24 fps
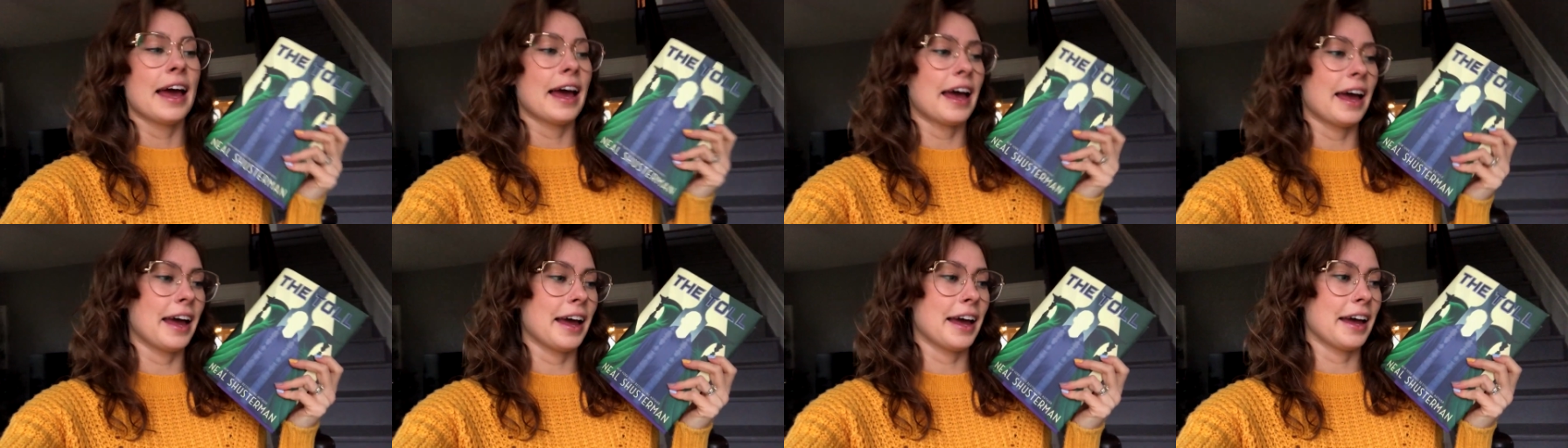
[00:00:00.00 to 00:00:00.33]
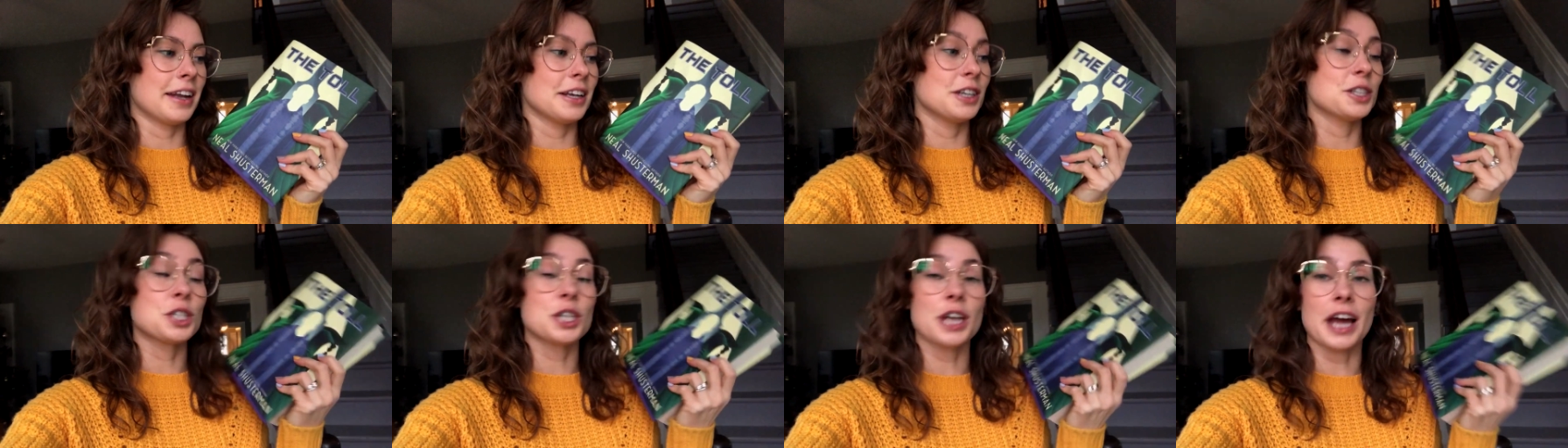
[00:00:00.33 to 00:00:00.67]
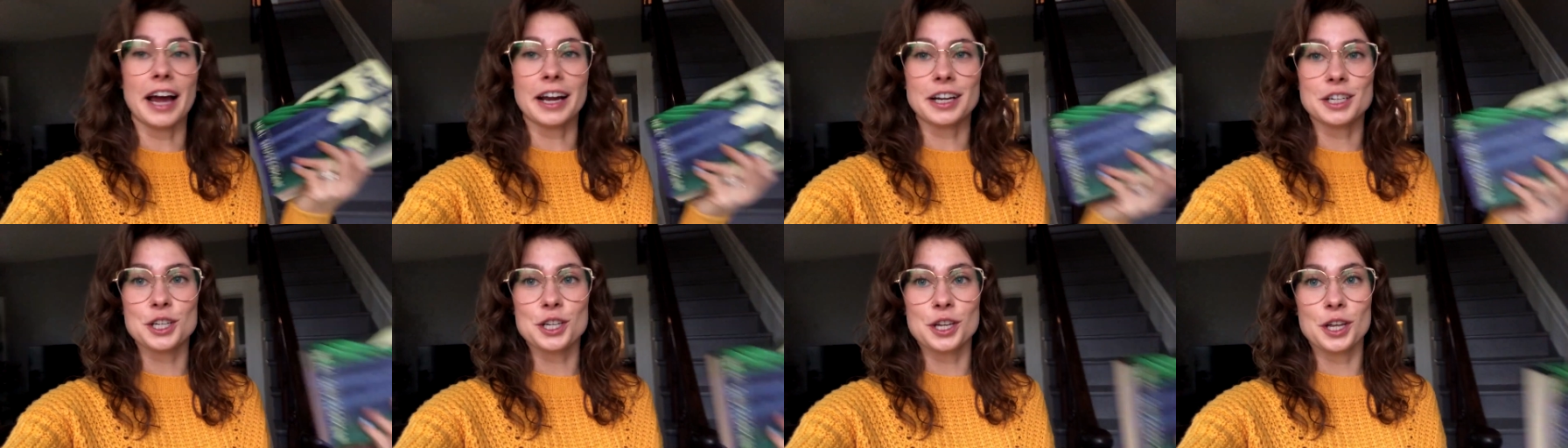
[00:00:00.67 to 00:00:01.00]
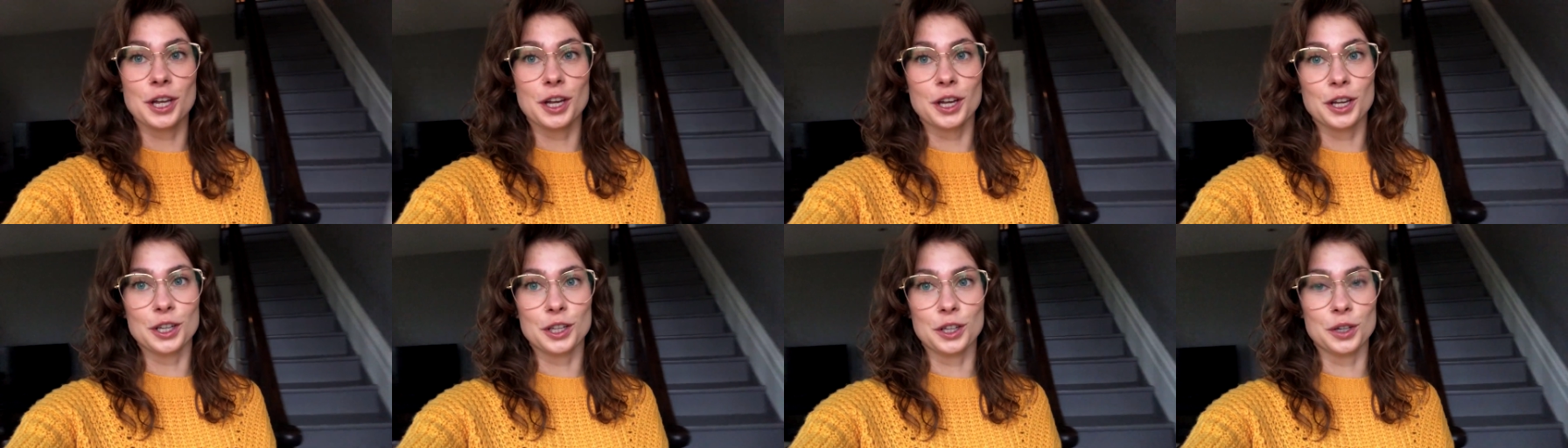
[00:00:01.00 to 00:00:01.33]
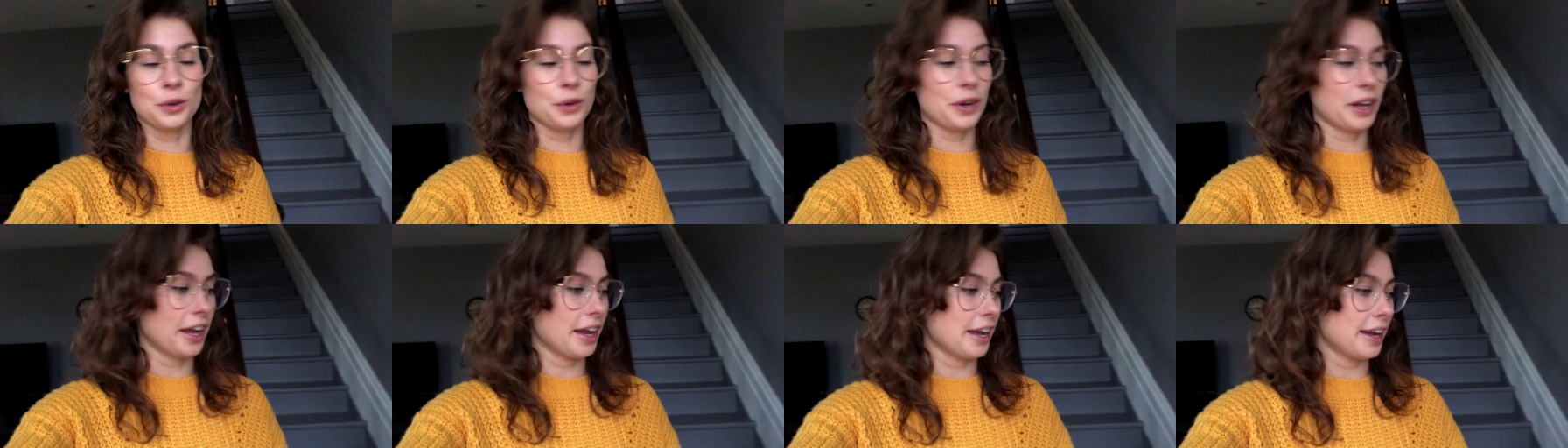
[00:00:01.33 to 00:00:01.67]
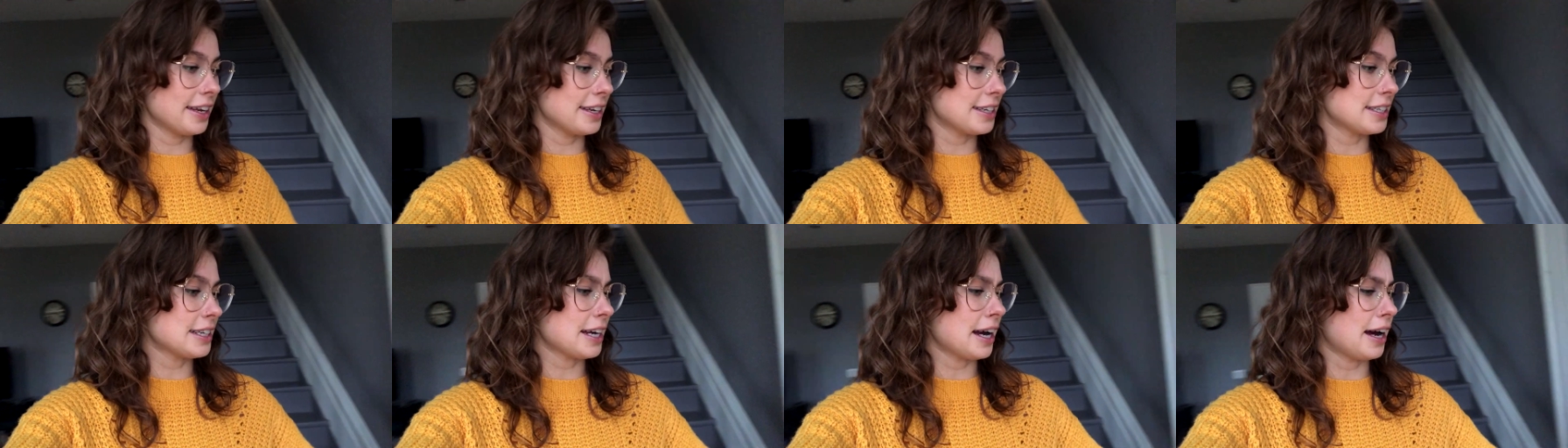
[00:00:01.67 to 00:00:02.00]
And she actually
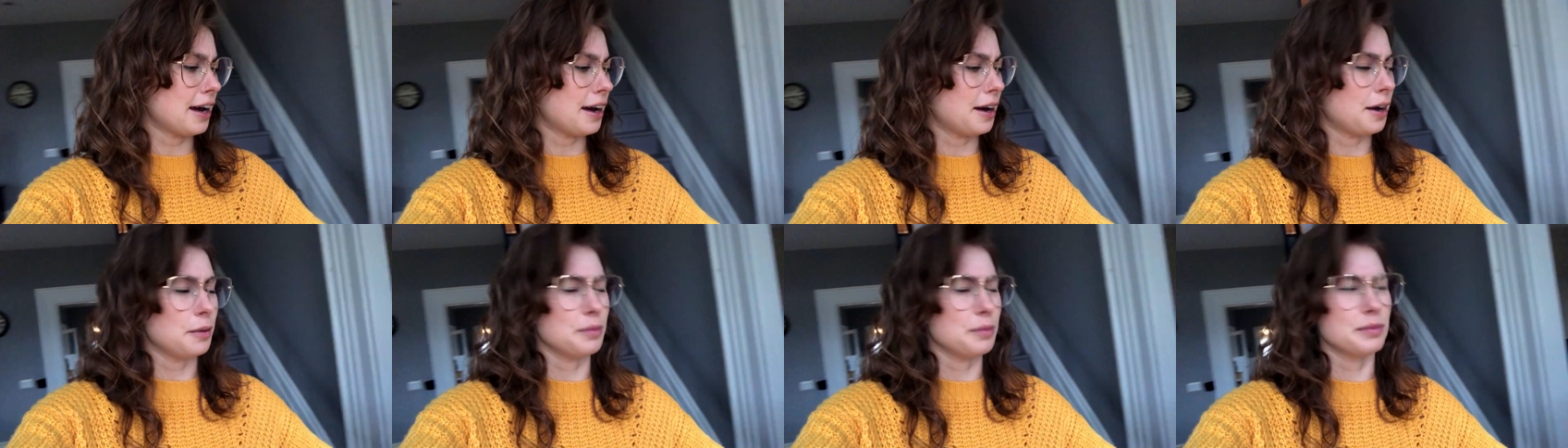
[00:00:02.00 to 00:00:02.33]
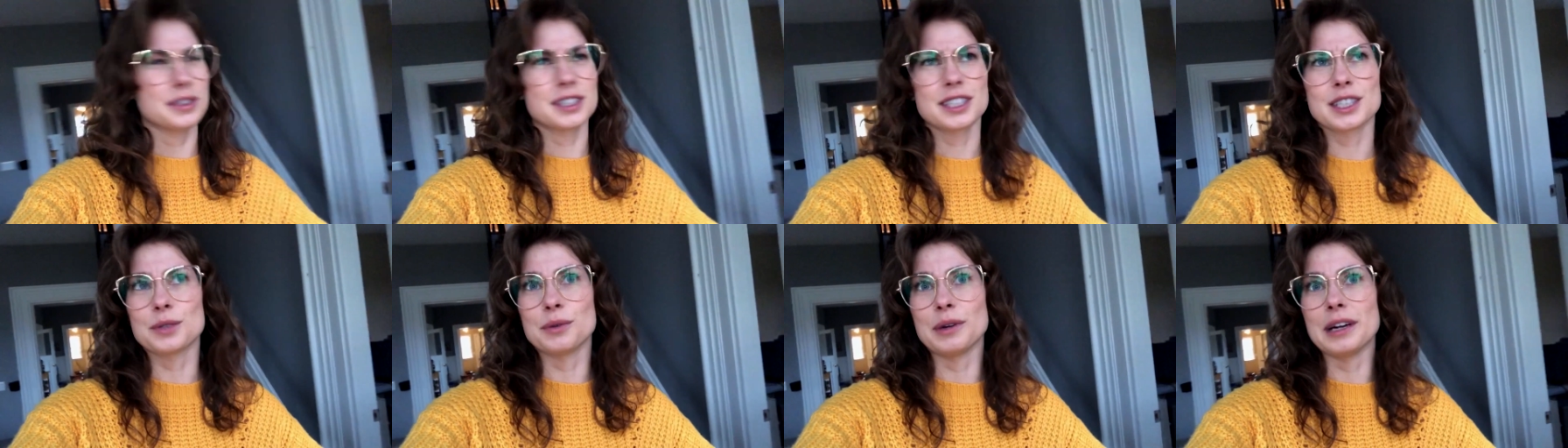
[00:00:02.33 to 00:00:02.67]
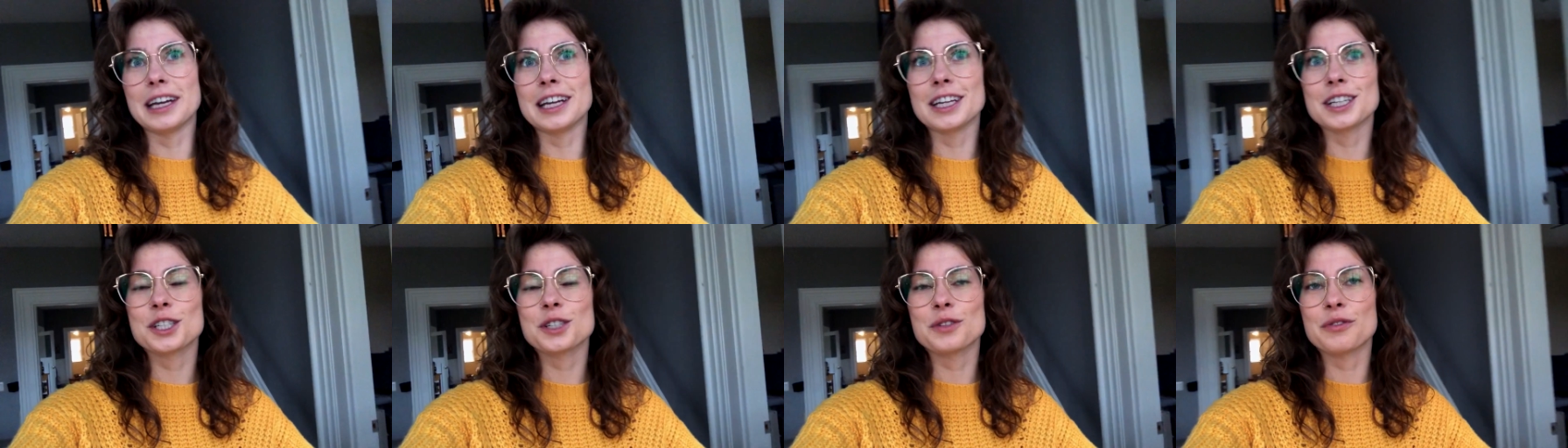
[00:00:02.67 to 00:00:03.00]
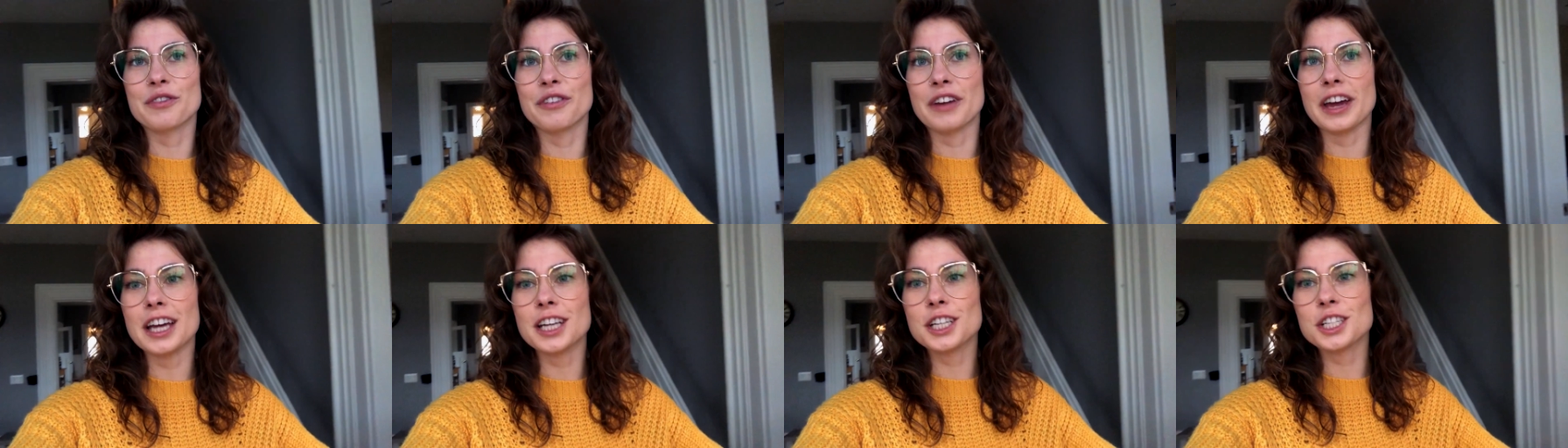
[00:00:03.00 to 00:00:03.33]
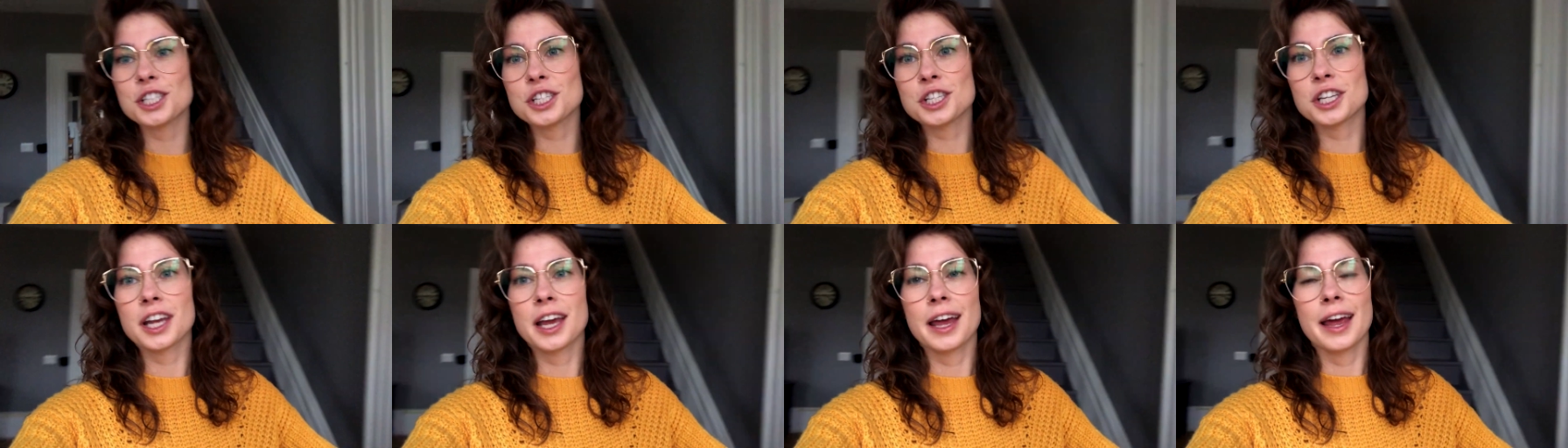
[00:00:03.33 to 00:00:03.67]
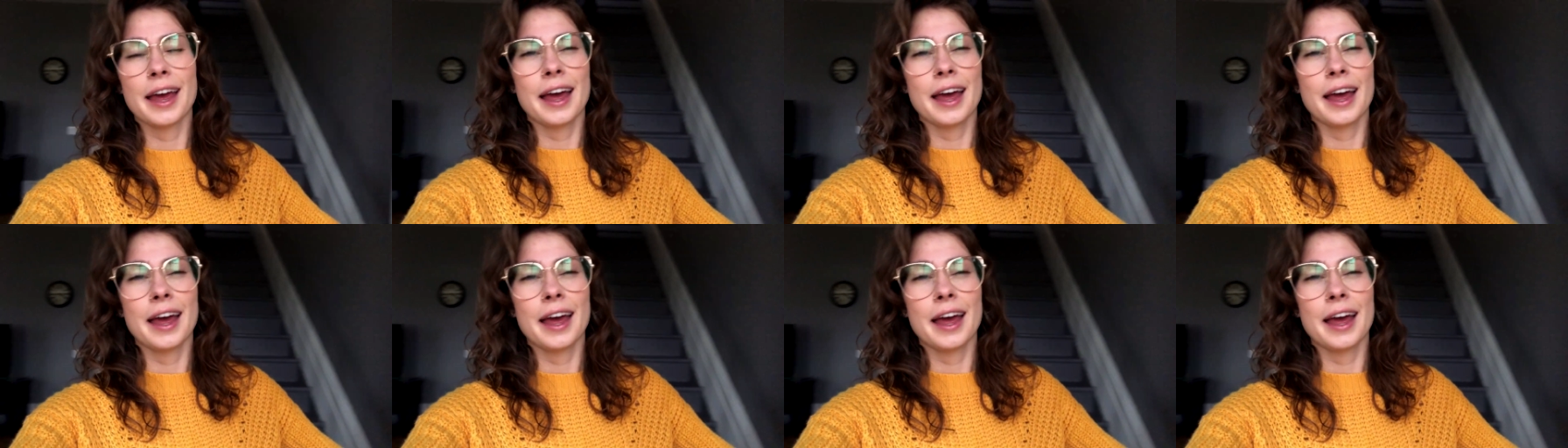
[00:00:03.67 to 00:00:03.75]
included um, Swedish fish